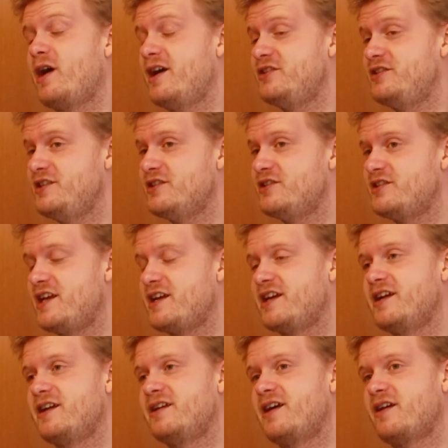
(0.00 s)
Where I see this
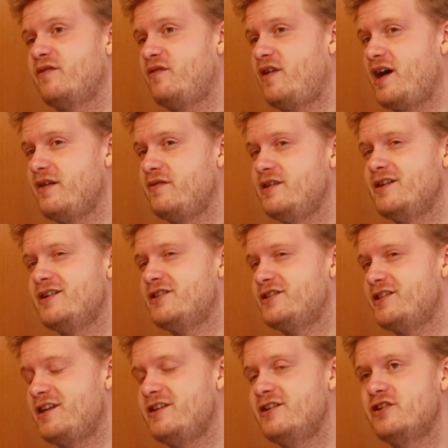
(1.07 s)
taking like 5 years,
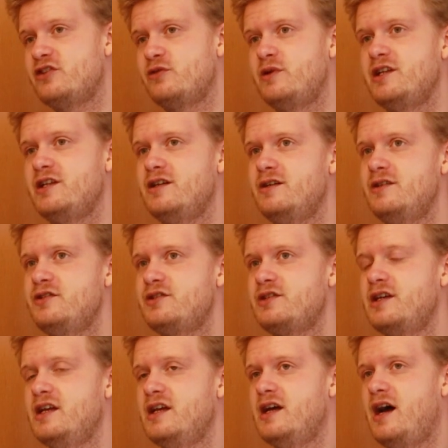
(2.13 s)
10 years, 20
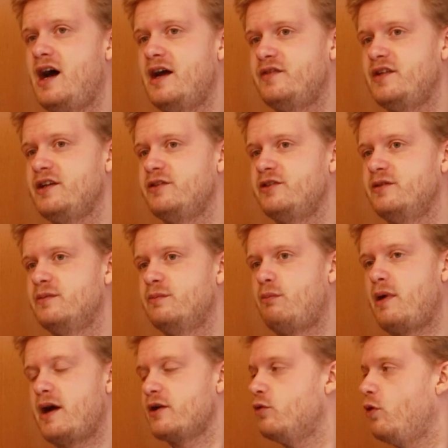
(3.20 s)
years, I think
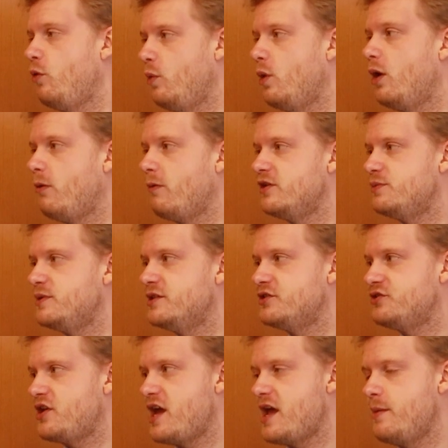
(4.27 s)
my goal will always be the
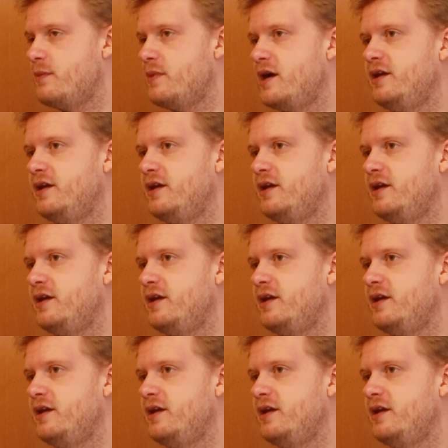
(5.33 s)
same.